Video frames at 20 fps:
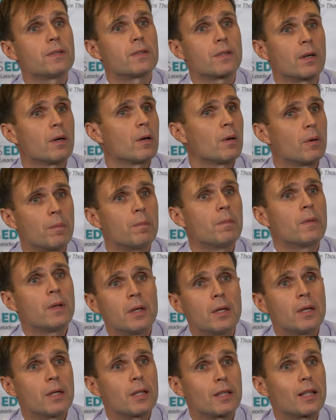So
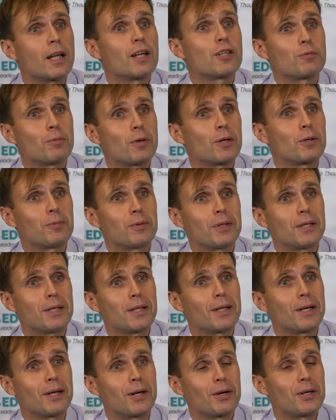that's what
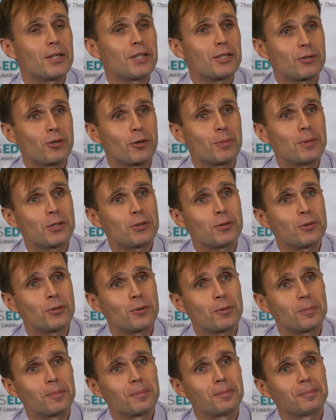we uh, are determined to
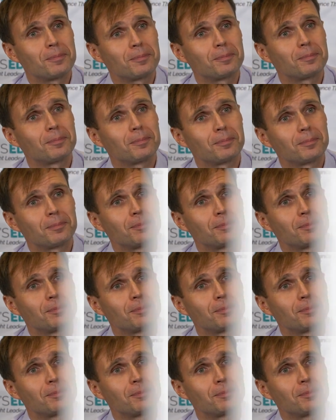do.